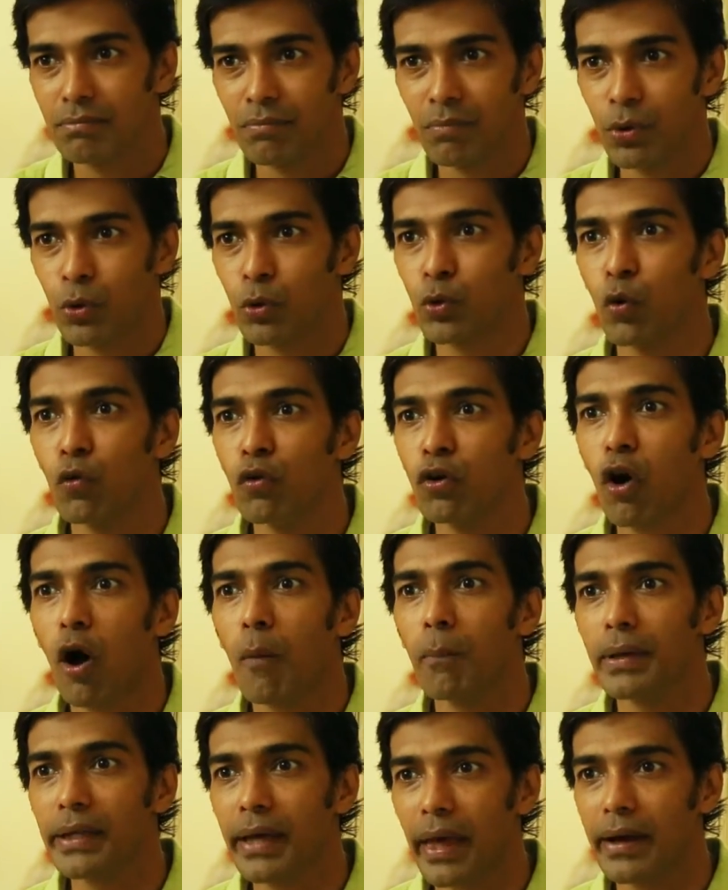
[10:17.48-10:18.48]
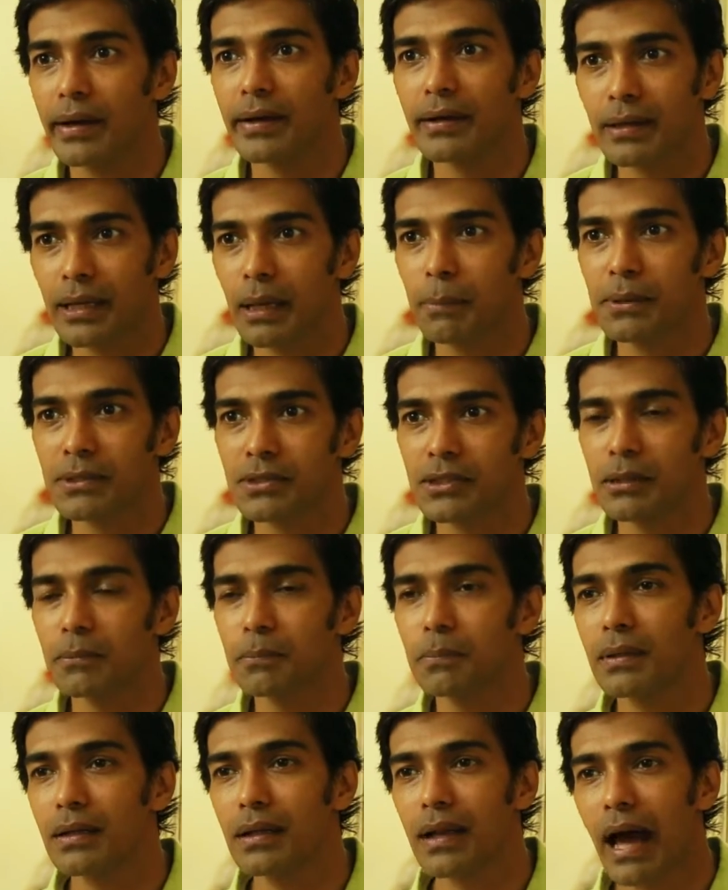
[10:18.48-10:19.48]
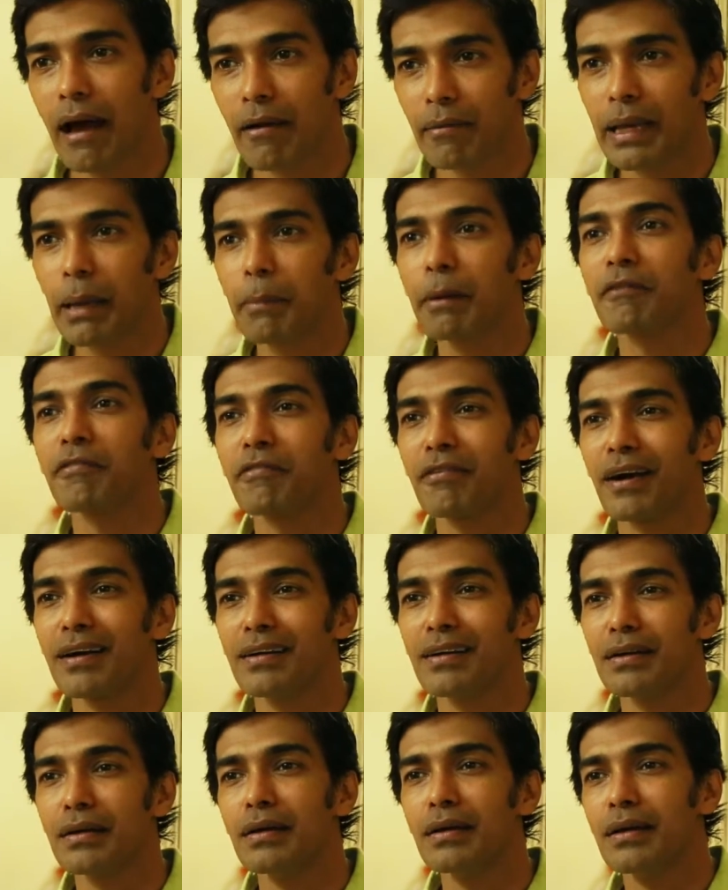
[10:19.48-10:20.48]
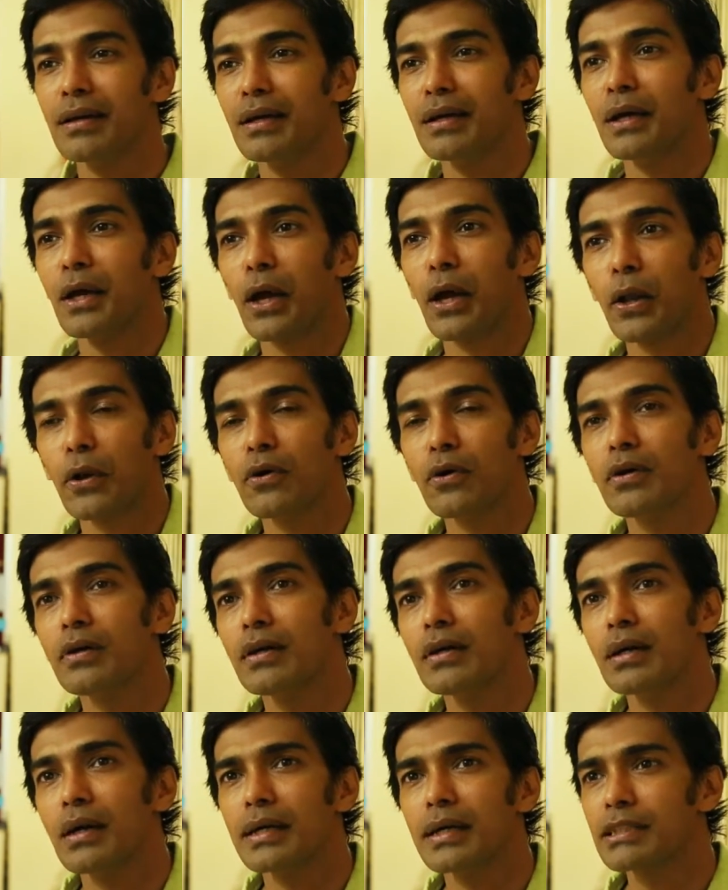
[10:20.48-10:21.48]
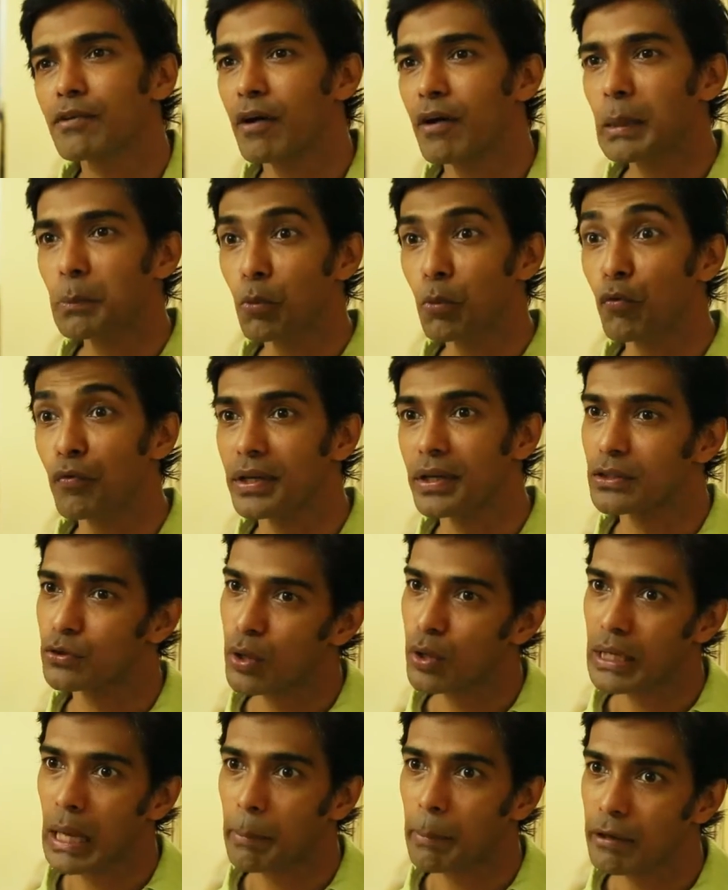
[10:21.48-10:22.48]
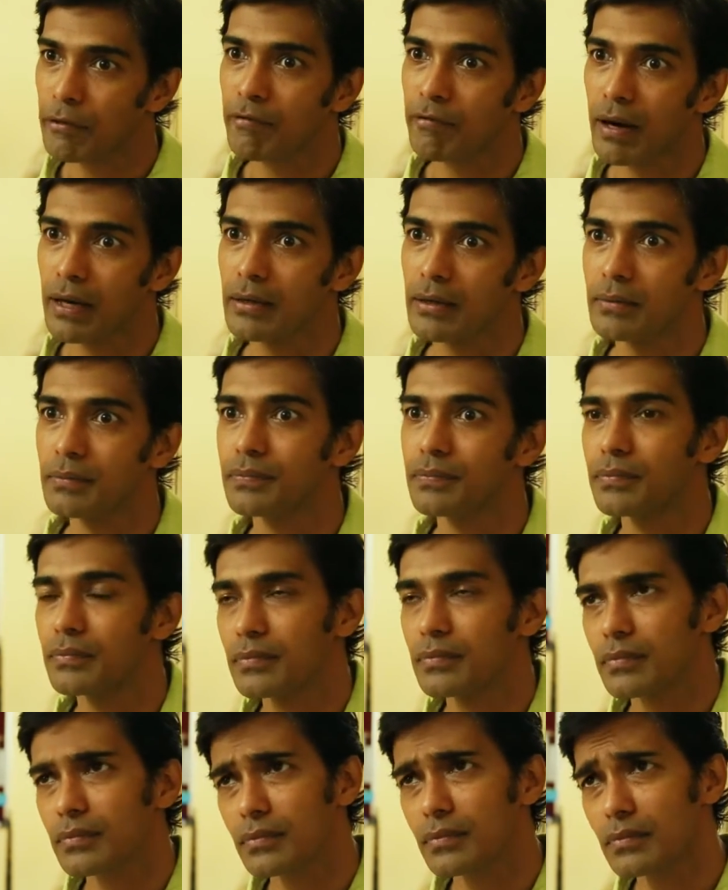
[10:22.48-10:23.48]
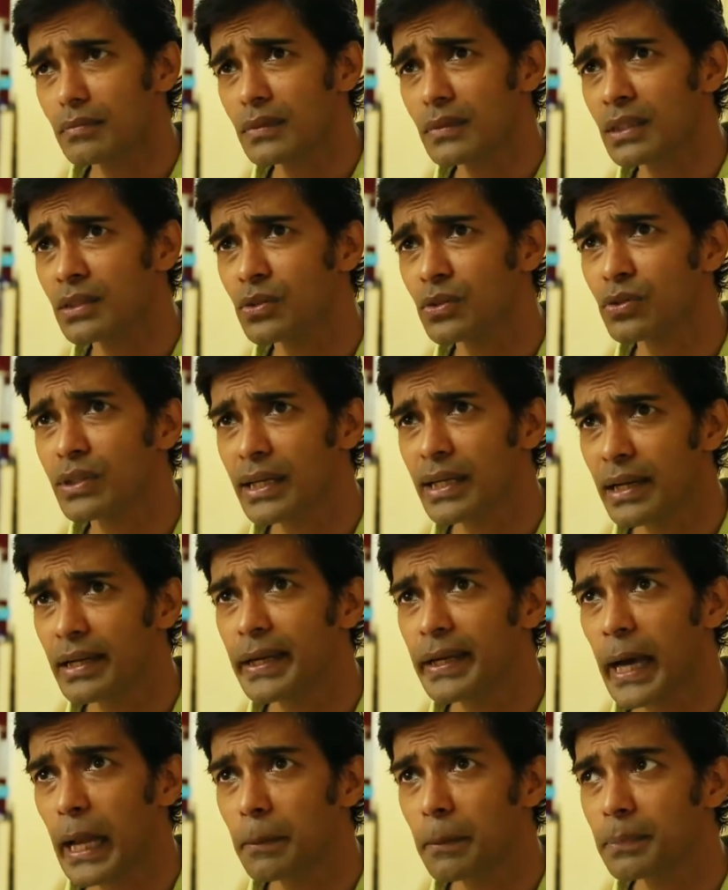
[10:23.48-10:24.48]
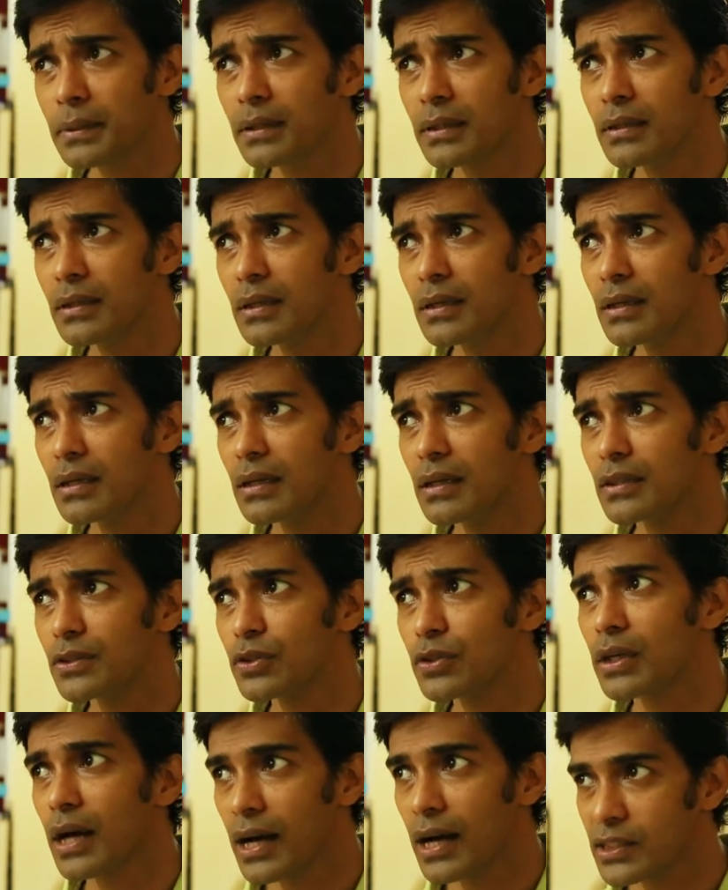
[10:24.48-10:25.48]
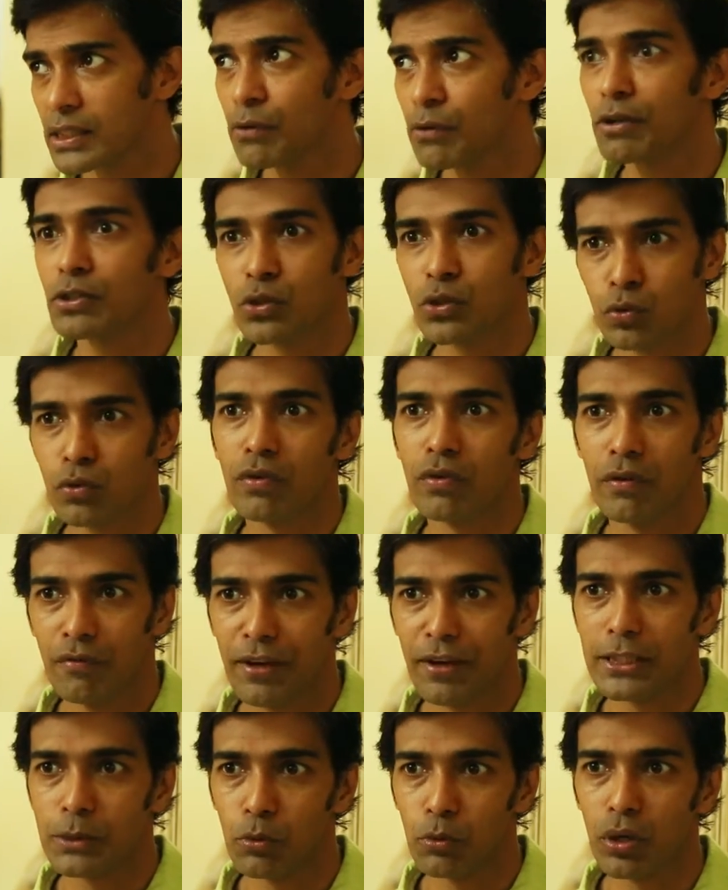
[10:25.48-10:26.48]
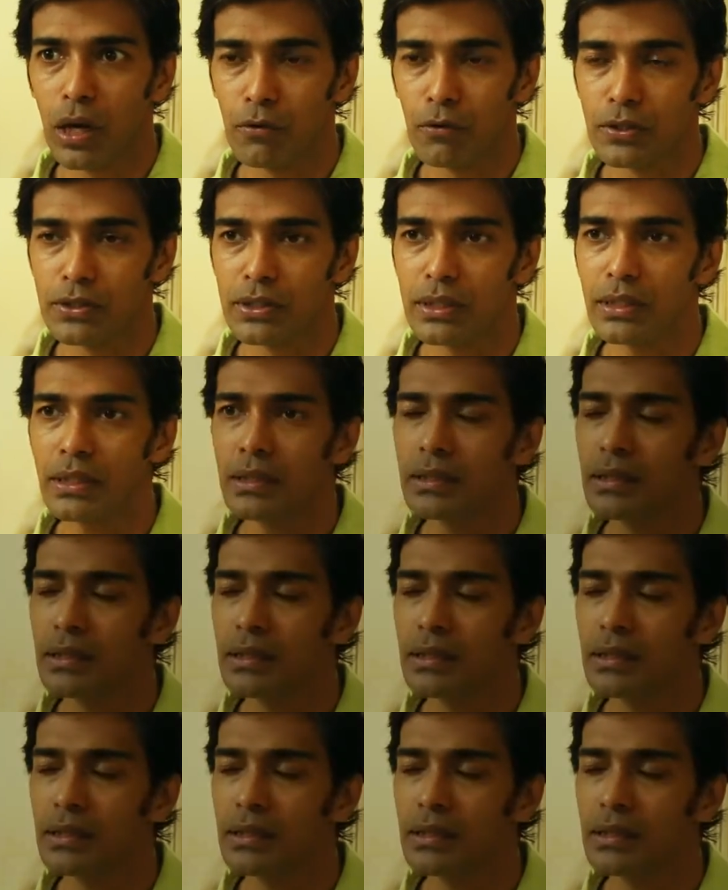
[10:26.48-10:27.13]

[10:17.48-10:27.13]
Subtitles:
Don't overcomplicate it, keep it simple, keep it fun. It's a fun movie, so I kept it fun. So that really helped. So the casting was through Facebook, I would say.